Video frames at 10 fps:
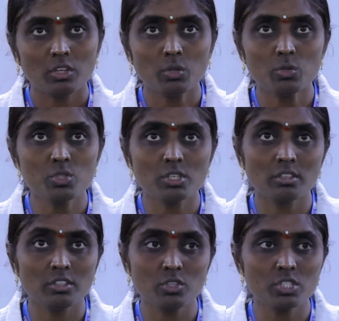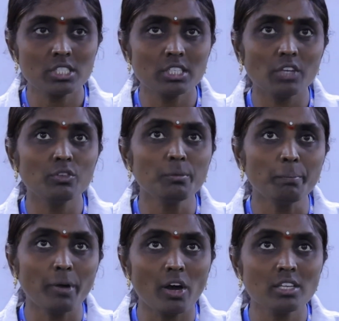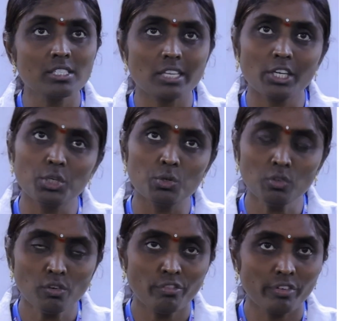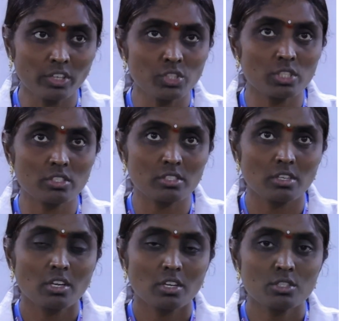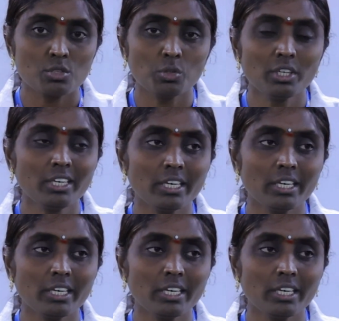you just give pass into functions so that